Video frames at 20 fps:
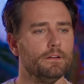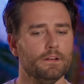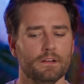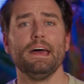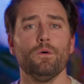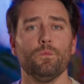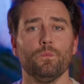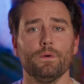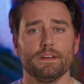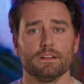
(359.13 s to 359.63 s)

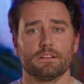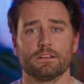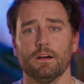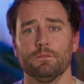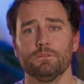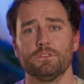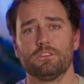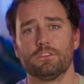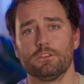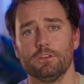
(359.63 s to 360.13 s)
And when it
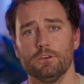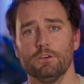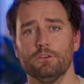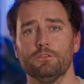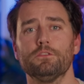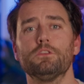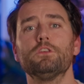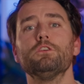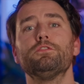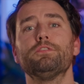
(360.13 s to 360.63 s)
comes
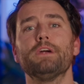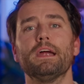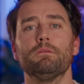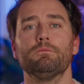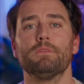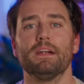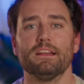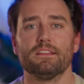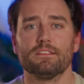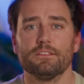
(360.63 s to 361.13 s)
to, to
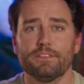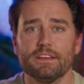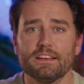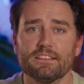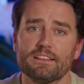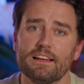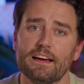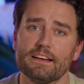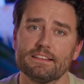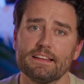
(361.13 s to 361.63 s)
frame rates and
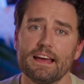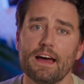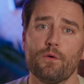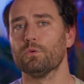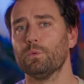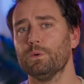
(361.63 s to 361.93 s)
things like that,